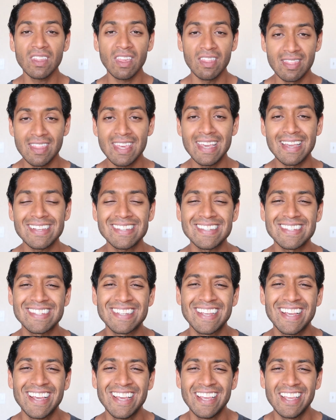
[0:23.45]

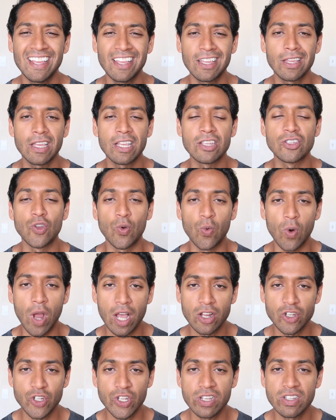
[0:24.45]
This is the
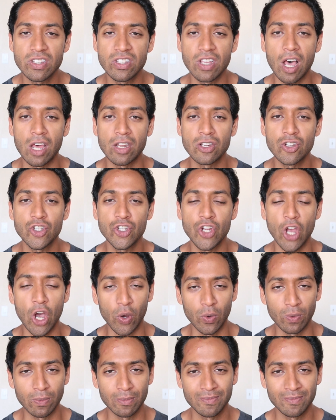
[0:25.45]
RAJI AHSAN Show.